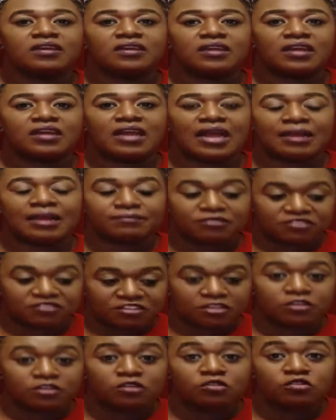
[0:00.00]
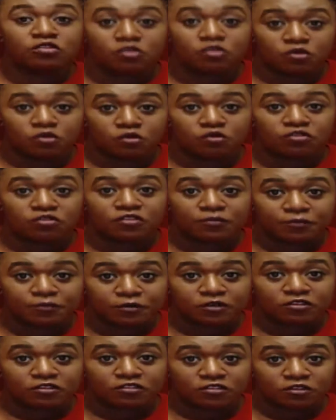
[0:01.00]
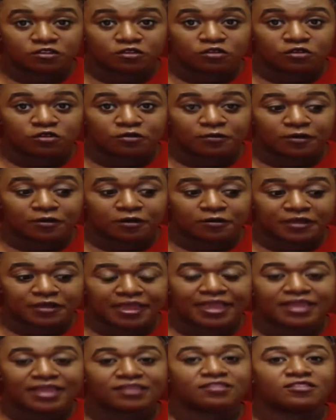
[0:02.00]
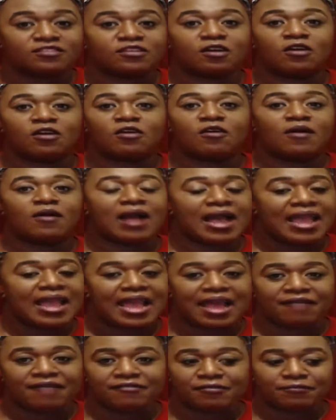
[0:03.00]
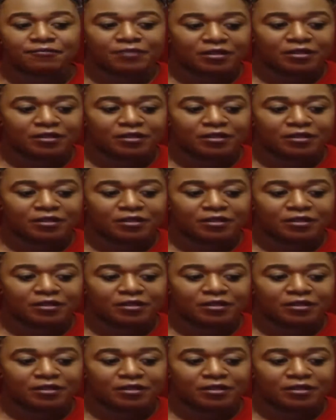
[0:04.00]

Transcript: I'm still new to Booktube, okay? So I haven't been